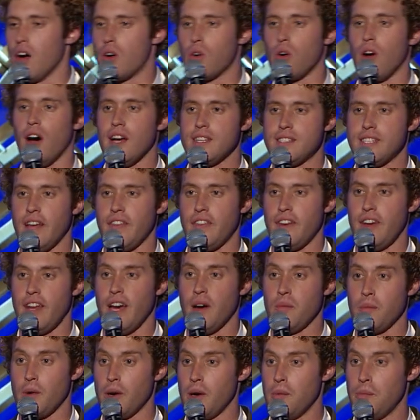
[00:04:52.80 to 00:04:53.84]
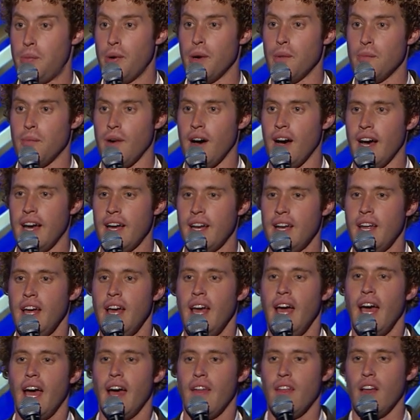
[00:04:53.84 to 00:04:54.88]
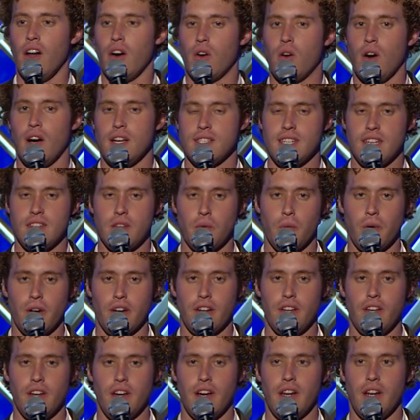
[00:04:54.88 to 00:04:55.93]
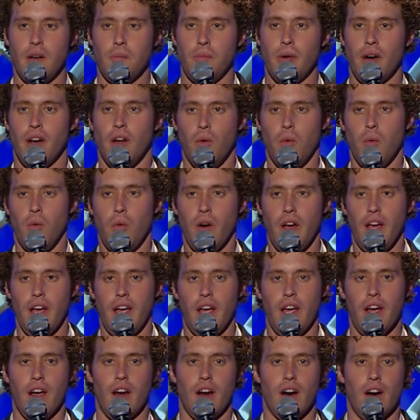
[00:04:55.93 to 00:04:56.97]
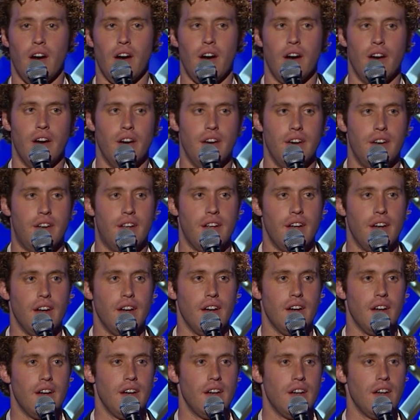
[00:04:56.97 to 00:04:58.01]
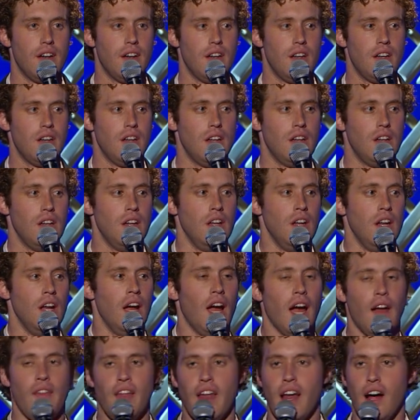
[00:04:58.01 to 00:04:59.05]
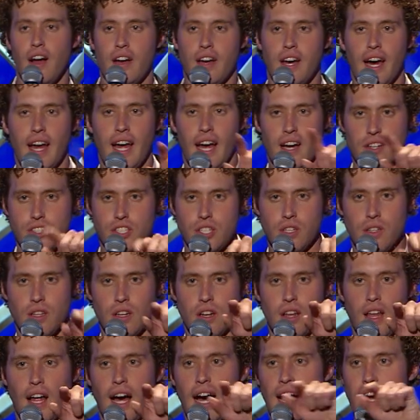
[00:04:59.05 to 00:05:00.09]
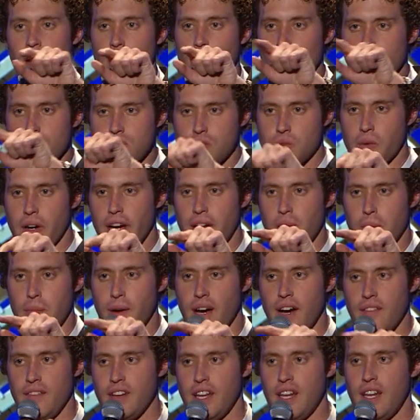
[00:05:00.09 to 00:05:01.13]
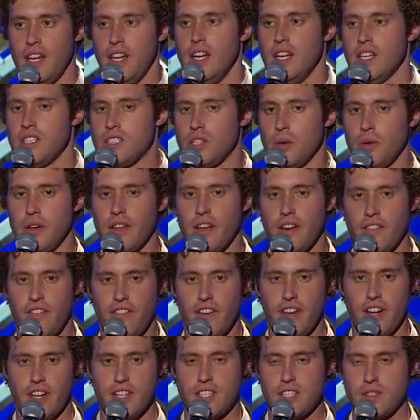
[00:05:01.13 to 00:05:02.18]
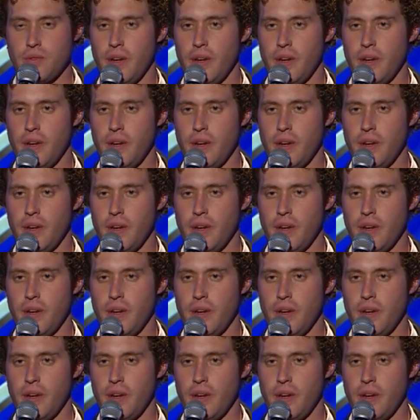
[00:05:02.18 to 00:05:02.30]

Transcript: cross out the number and put mine, and then I'll cross out the word good and put weird. and then I'll cut out two little eye holes right above it, so when they're finished